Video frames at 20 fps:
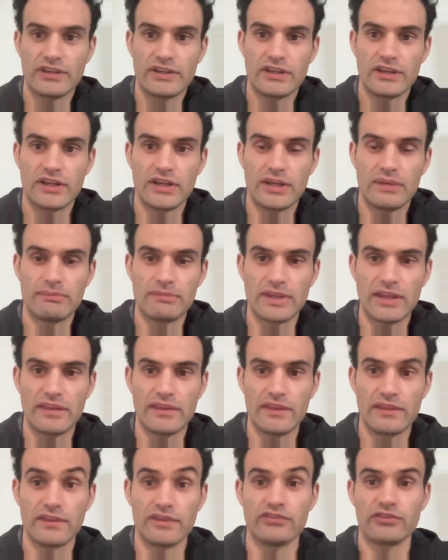And
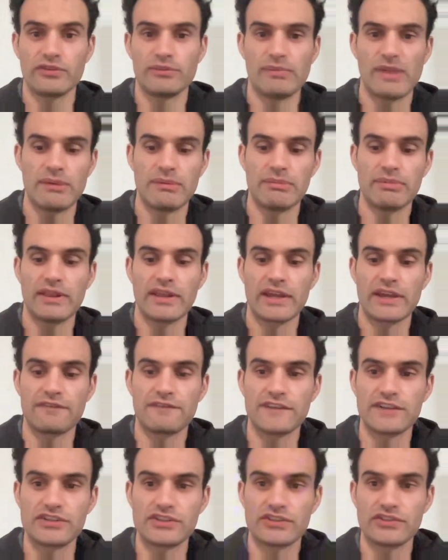then this would maybe be like a
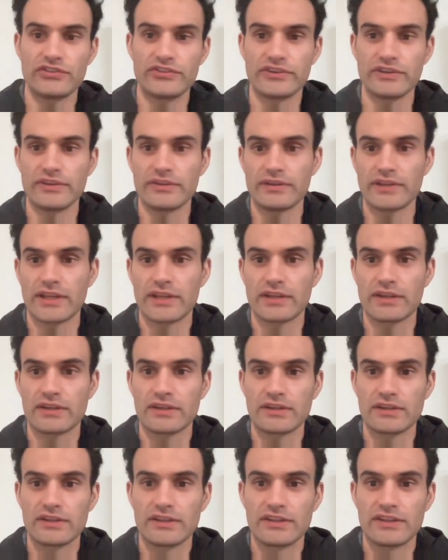feature. So like
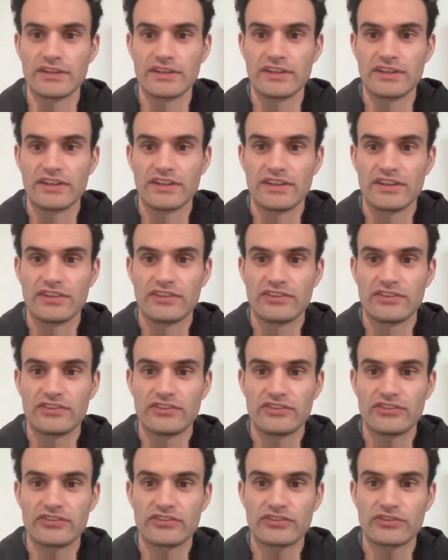
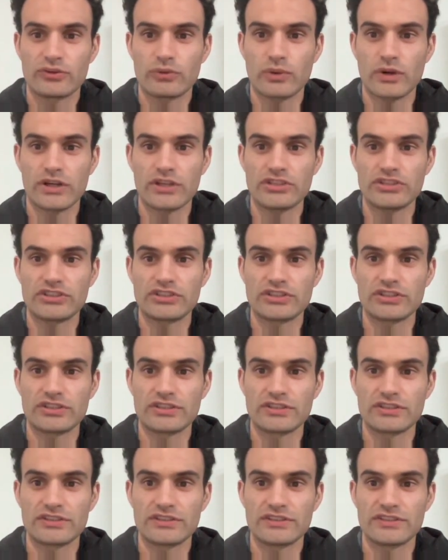squash
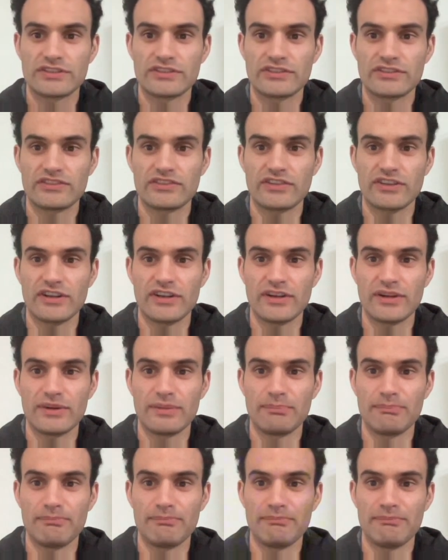or
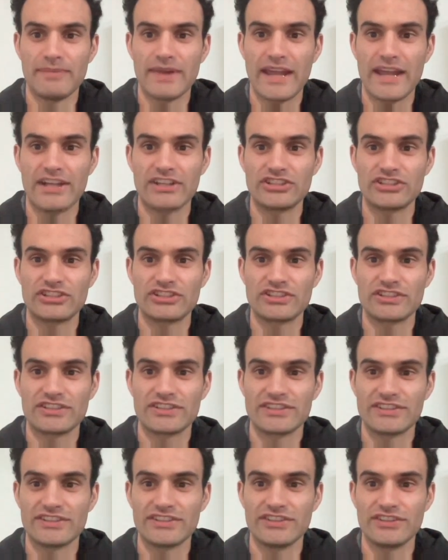mash
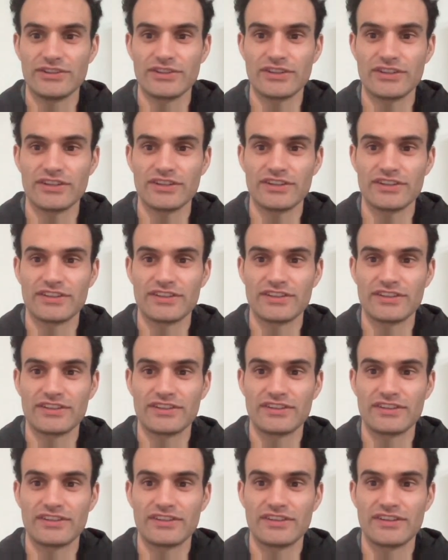your
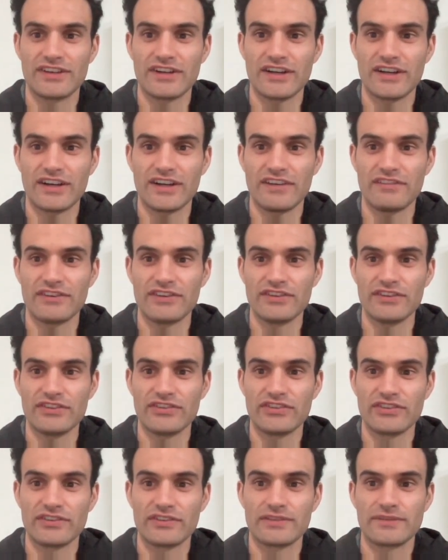avos,